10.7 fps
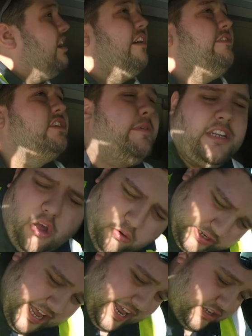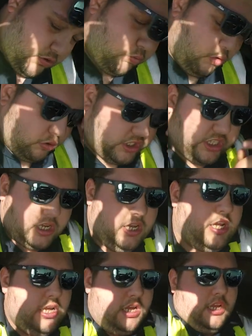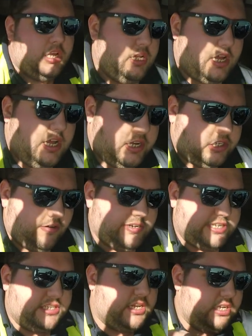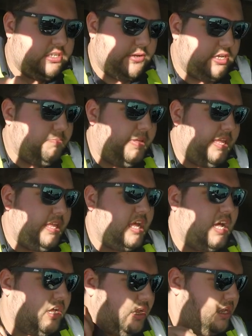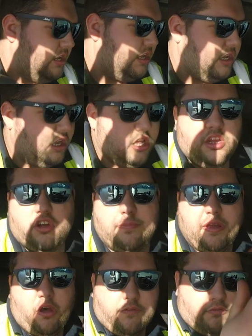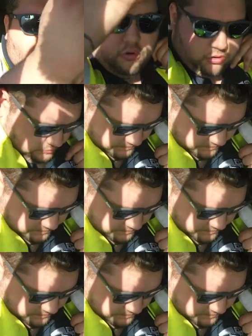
I've just been told to head towards Cirencester, so it could be either or.